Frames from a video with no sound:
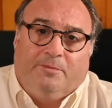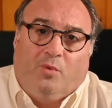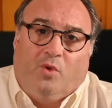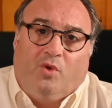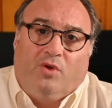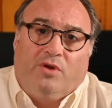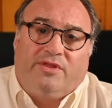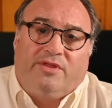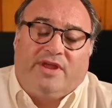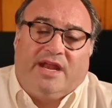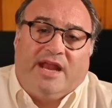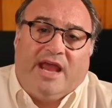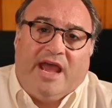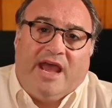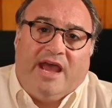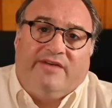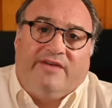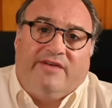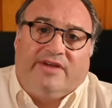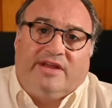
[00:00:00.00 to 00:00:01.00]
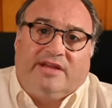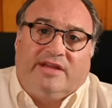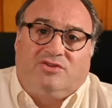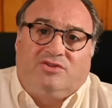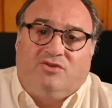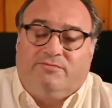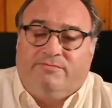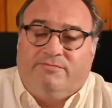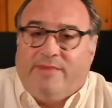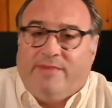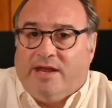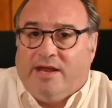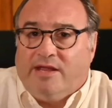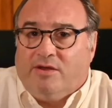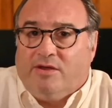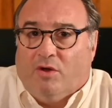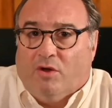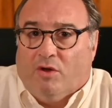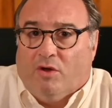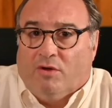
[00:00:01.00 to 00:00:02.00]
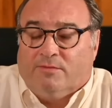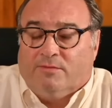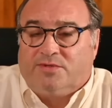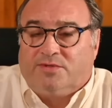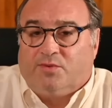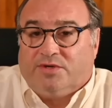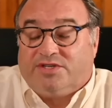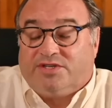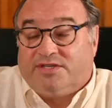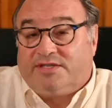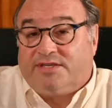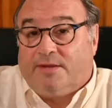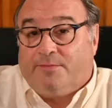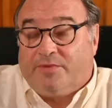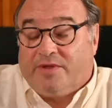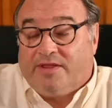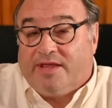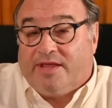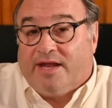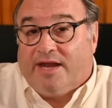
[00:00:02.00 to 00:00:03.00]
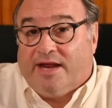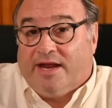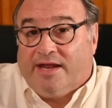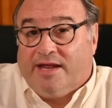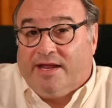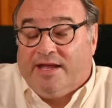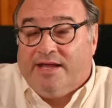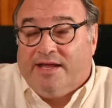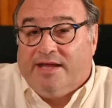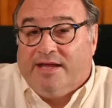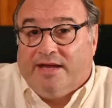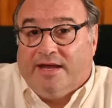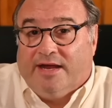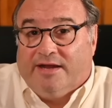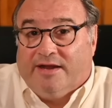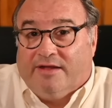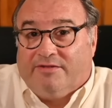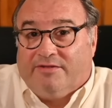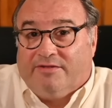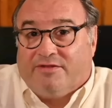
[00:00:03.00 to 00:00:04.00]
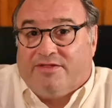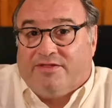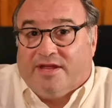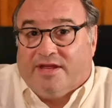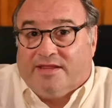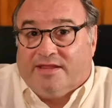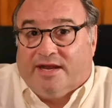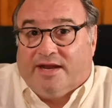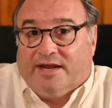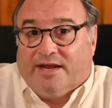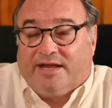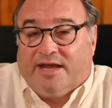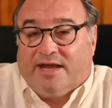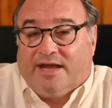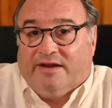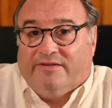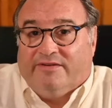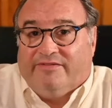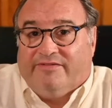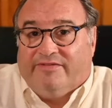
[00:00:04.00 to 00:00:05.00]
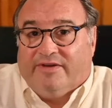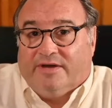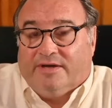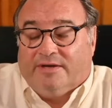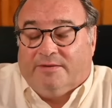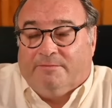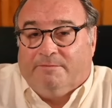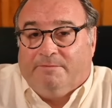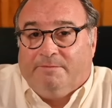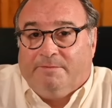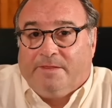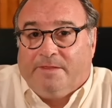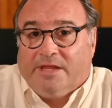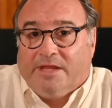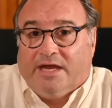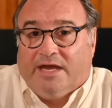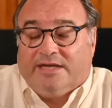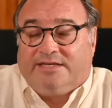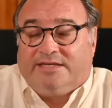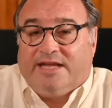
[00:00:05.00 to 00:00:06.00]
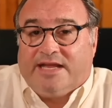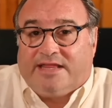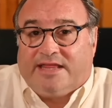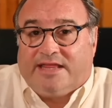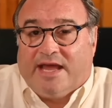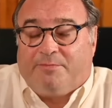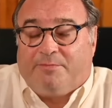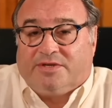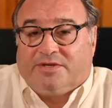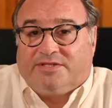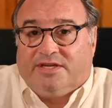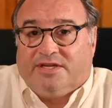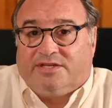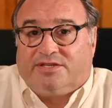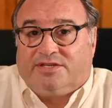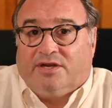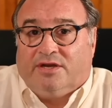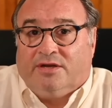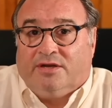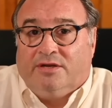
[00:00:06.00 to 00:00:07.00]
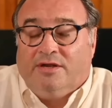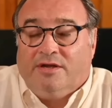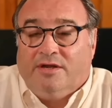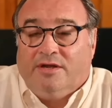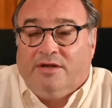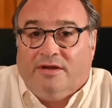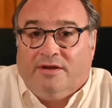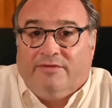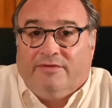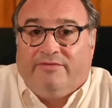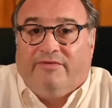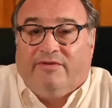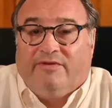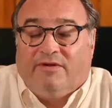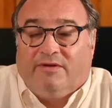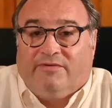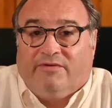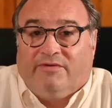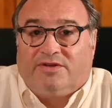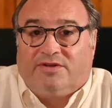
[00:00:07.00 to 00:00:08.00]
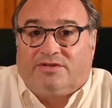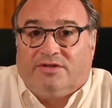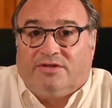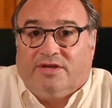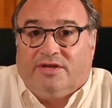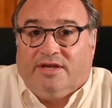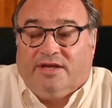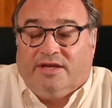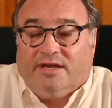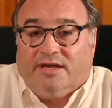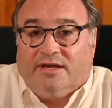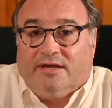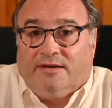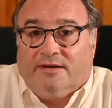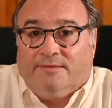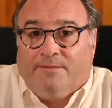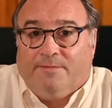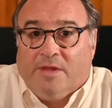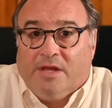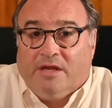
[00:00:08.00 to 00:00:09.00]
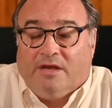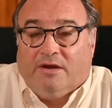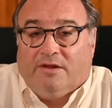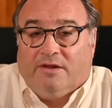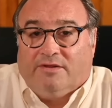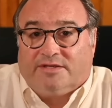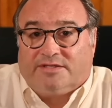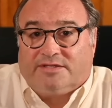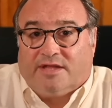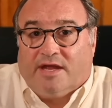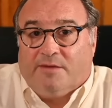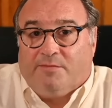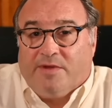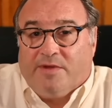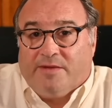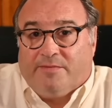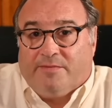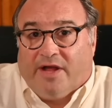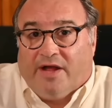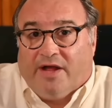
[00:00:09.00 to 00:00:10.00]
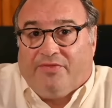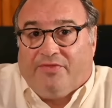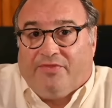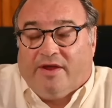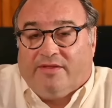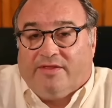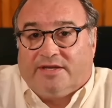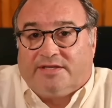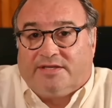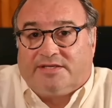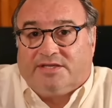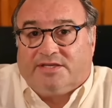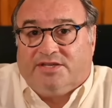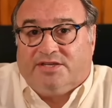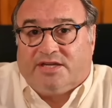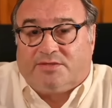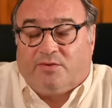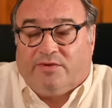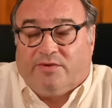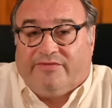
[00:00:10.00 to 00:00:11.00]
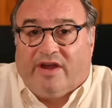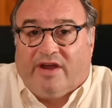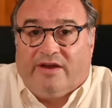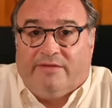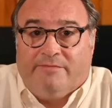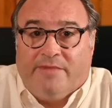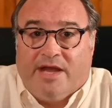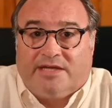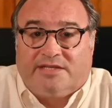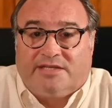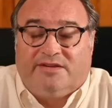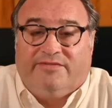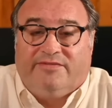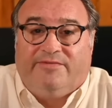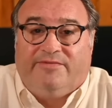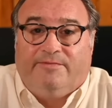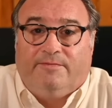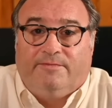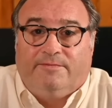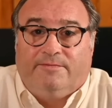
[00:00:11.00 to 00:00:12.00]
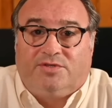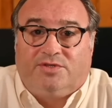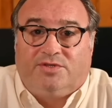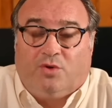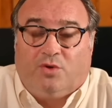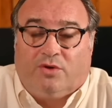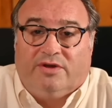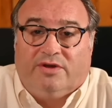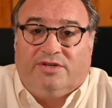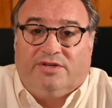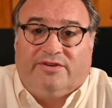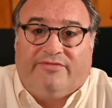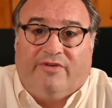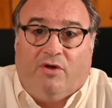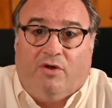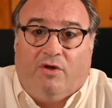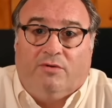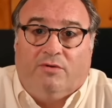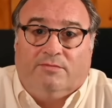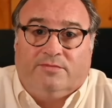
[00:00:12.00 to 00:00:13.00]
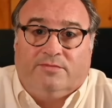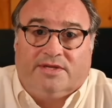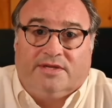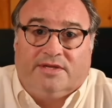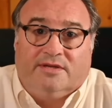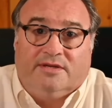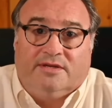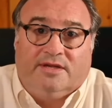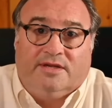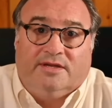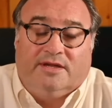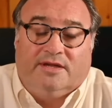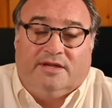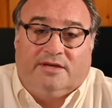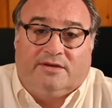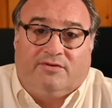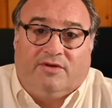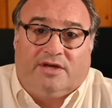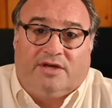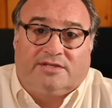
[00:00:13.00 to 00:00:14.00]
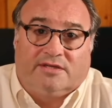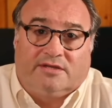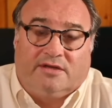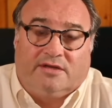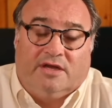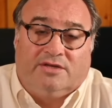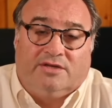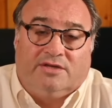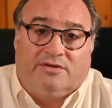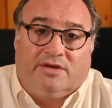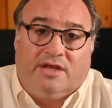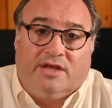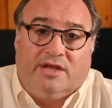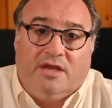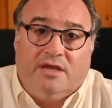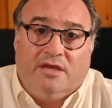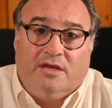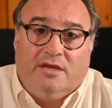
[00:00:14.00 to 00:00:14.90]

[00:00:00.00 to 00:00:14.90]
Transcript: more than having too many homes, which is something that I, another thing that I kind of, um, I take that position. Virtually, uh, you know, there's a lot of people out there that suggest we've got a massive shortage of homes and in, in, in, across the country.